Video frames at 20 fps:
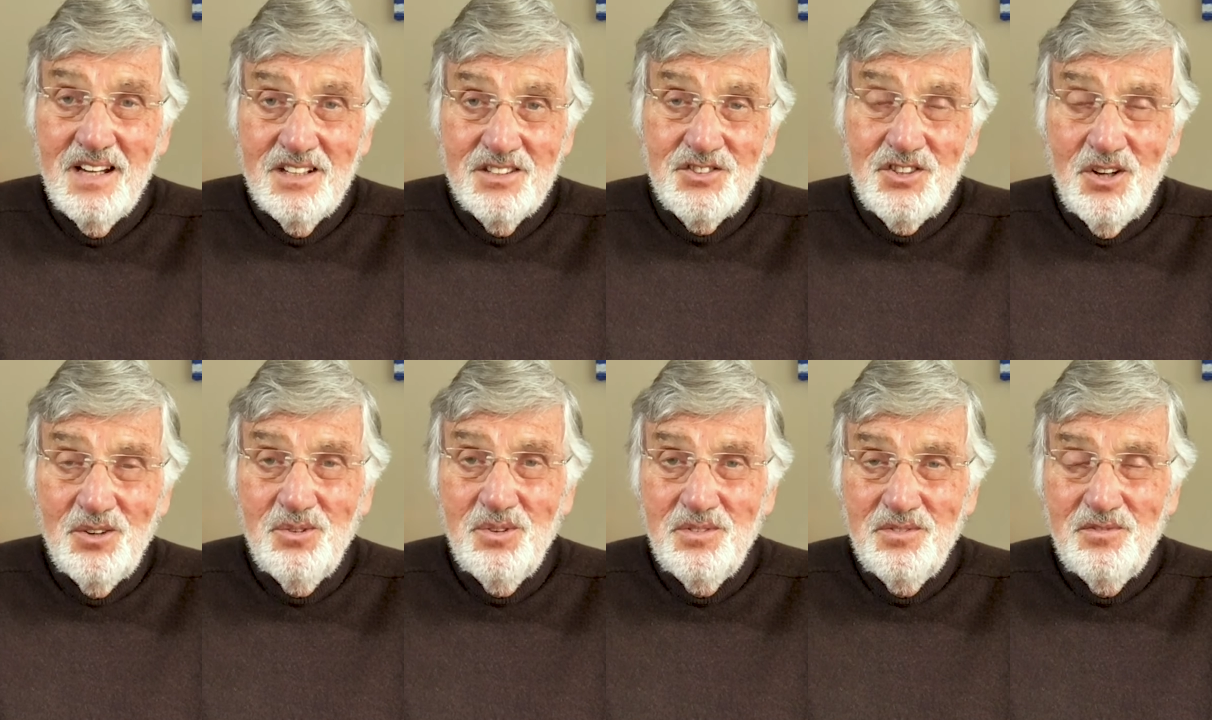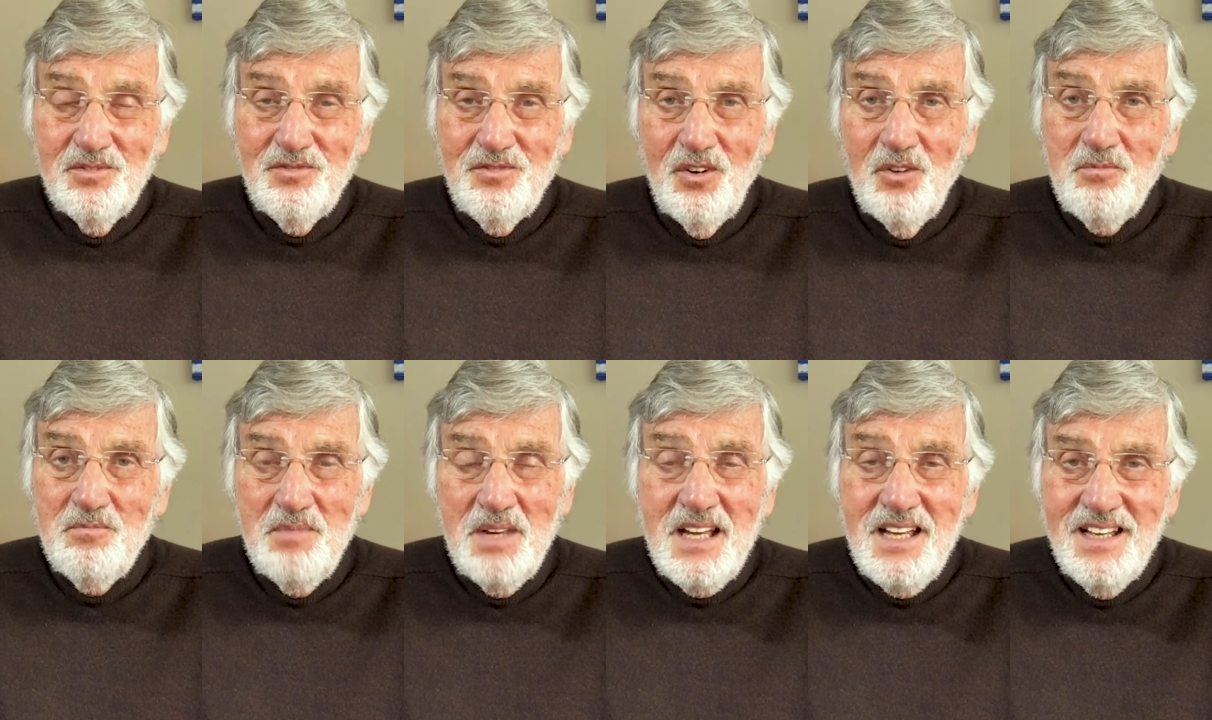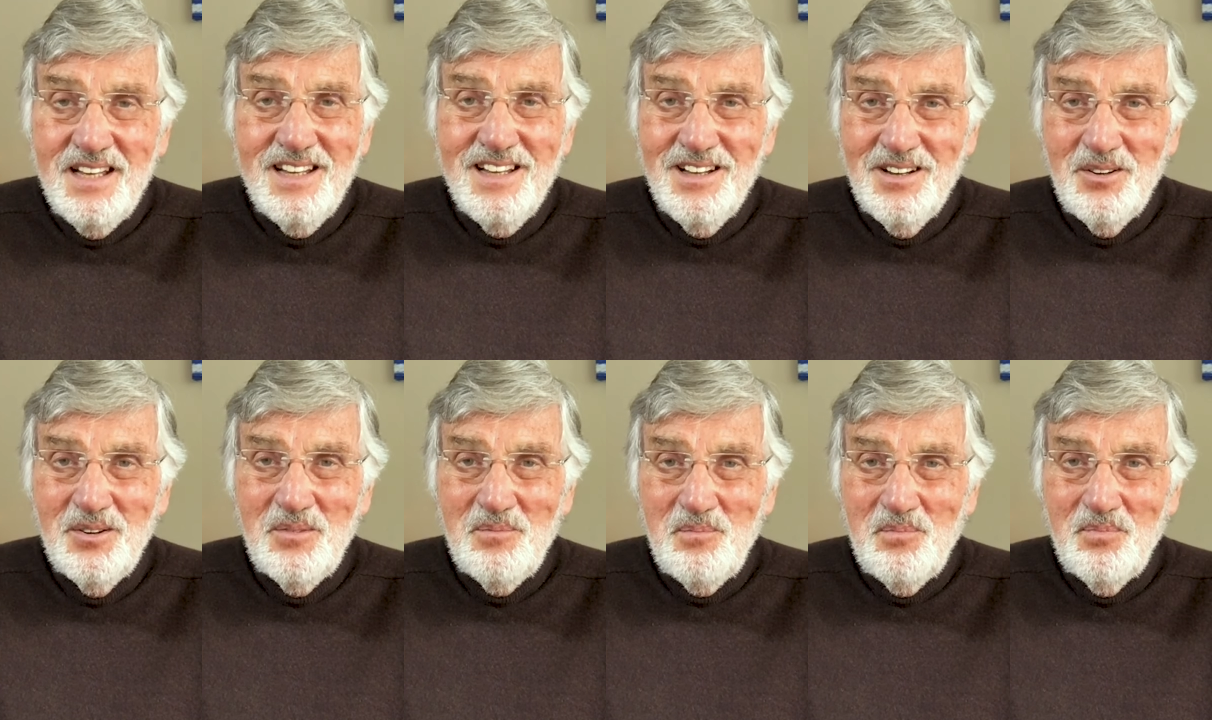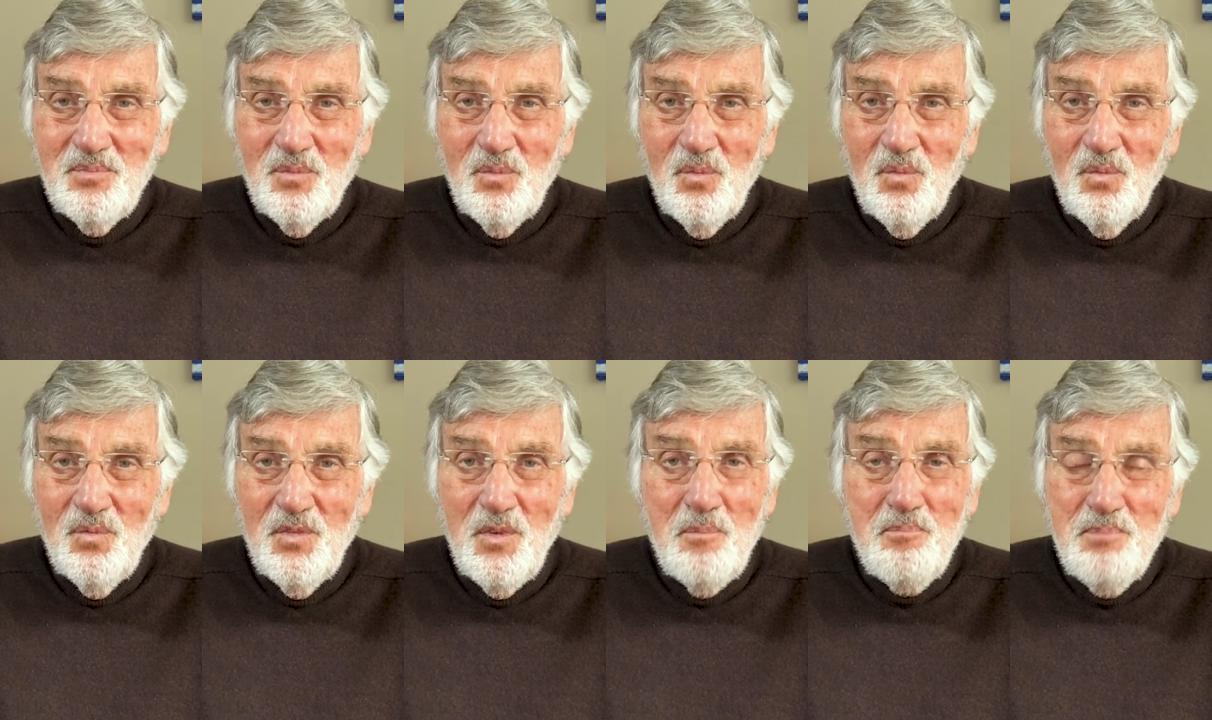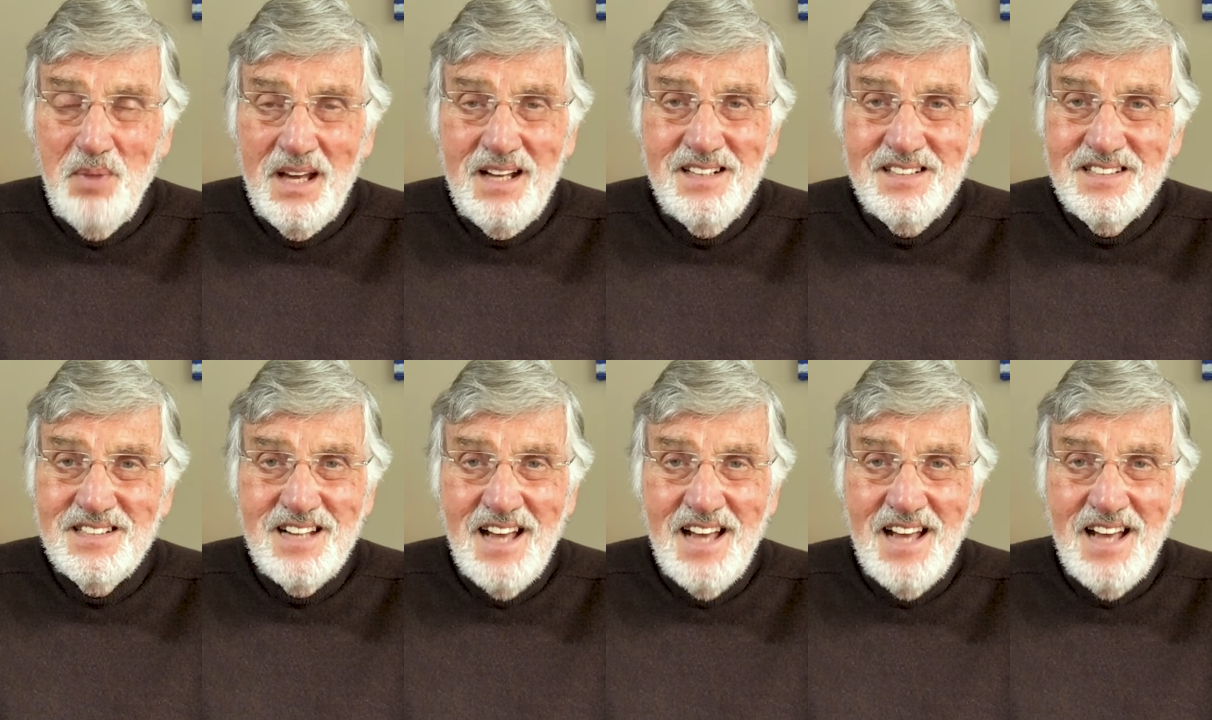So for me, the big